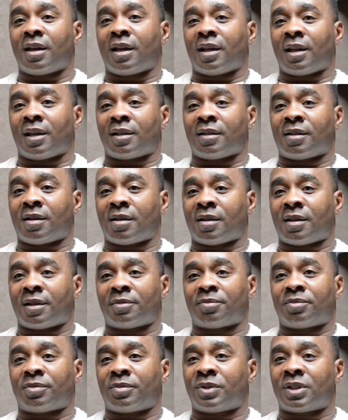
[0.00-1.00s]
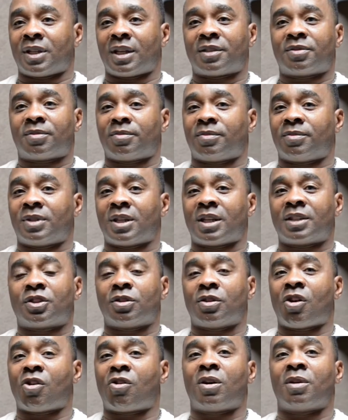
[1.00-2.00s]
and
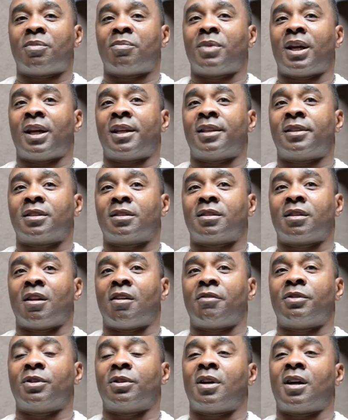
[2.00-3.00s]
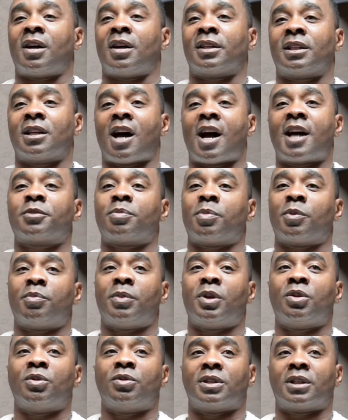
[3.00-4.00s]
just knowing, man, just loving gospel
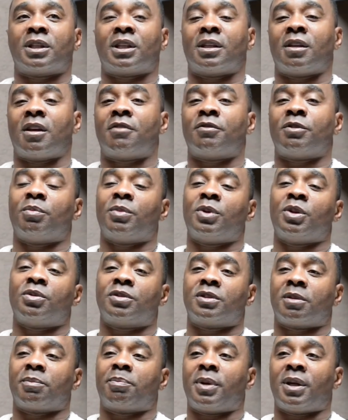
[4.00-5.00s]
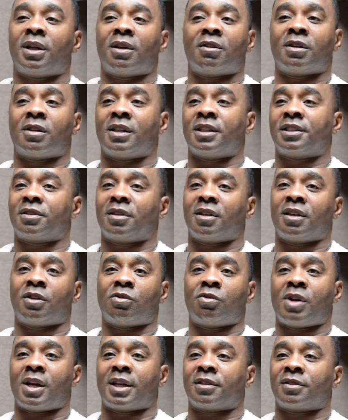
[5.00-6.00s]
music and loving music, period, listening
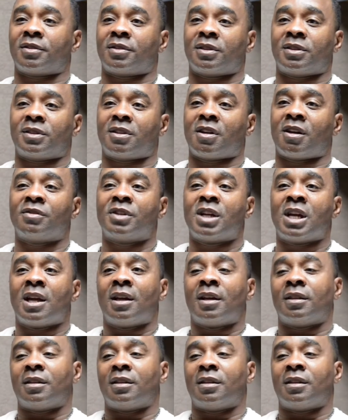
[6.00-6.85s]
to records and stuff.